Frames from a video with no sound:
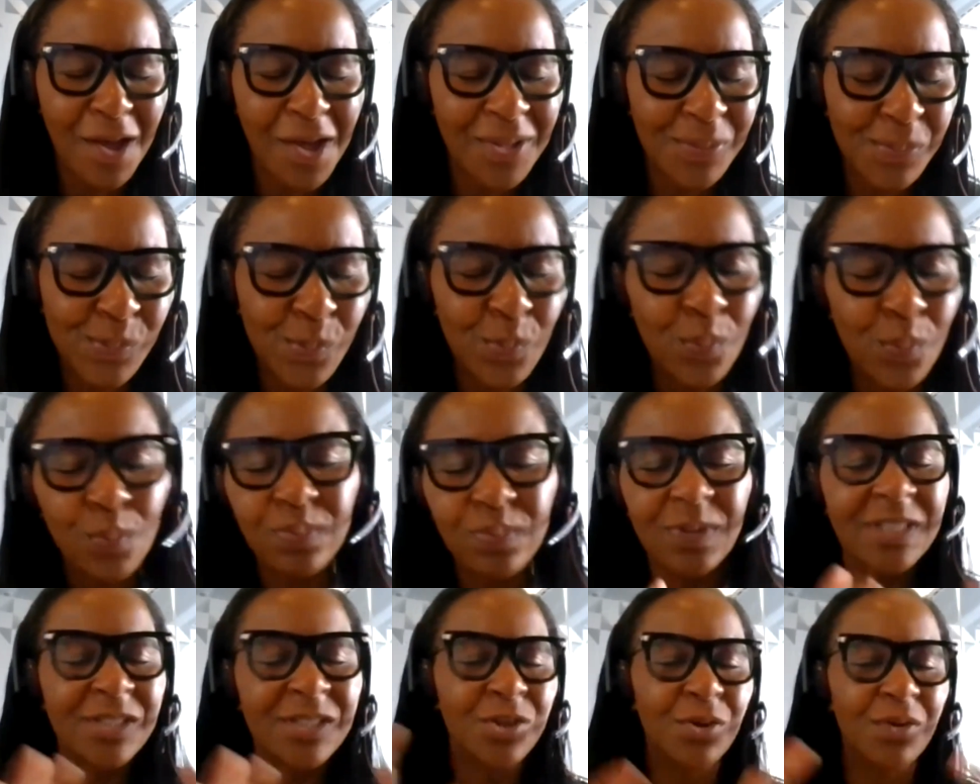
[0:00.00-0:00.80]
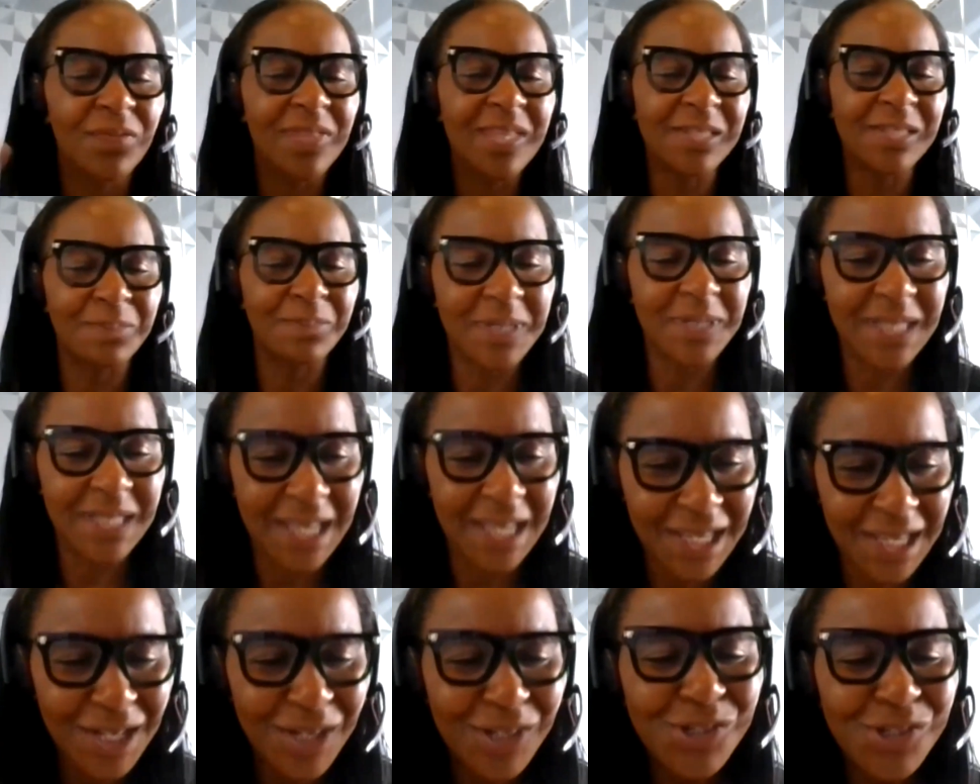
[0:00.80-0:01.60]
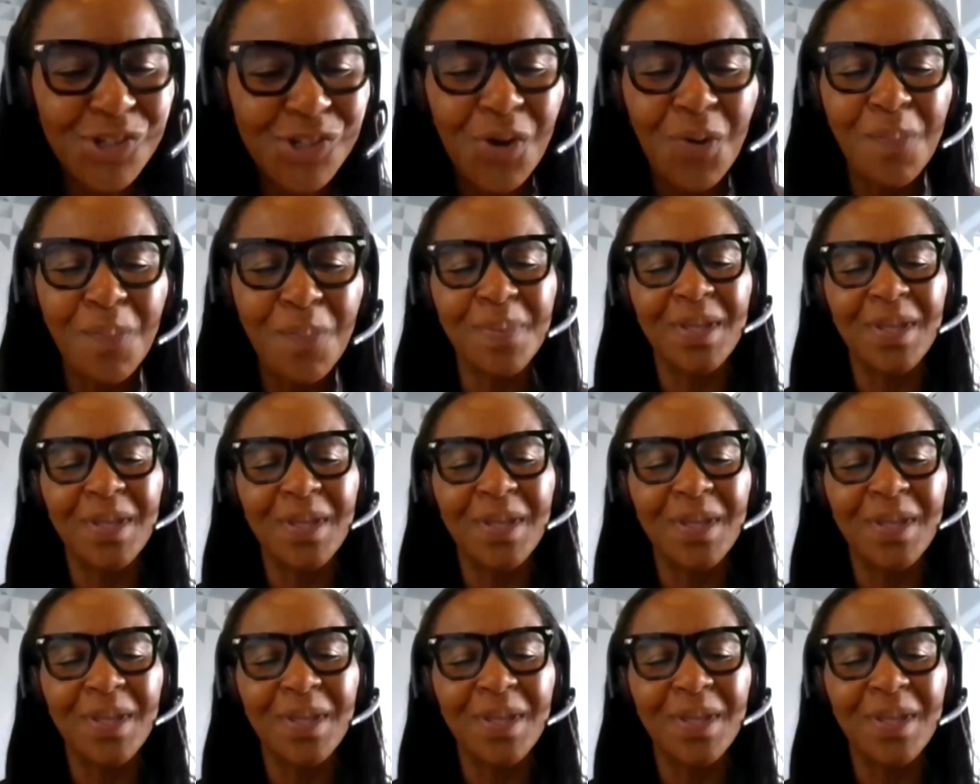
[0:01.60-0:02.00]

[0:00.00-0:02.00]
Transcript: it's not this particular job,